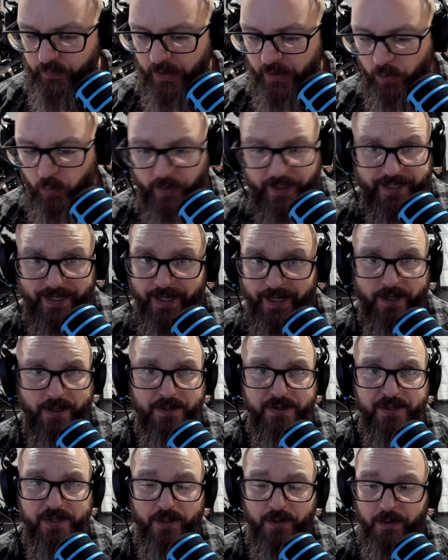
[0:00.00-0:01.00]
We did it
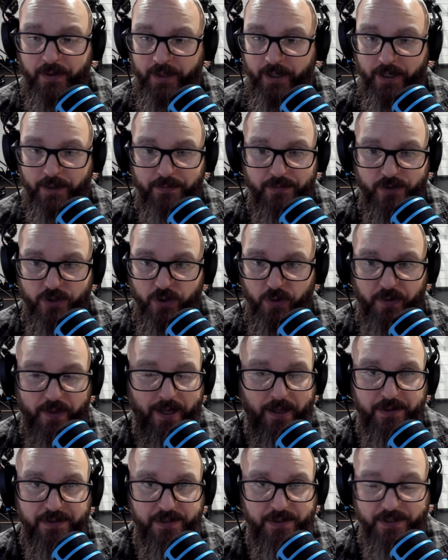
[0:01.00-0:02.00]
until the
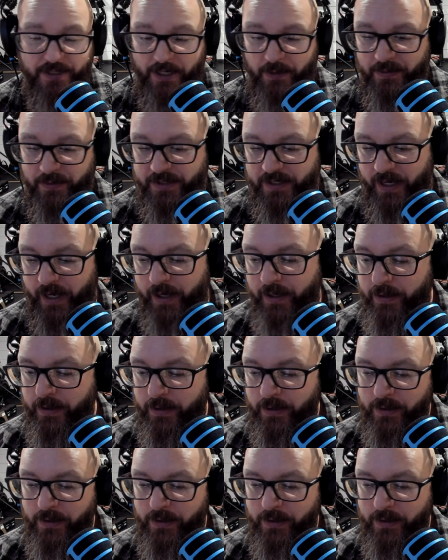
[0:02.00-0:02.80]
2000s, I would say.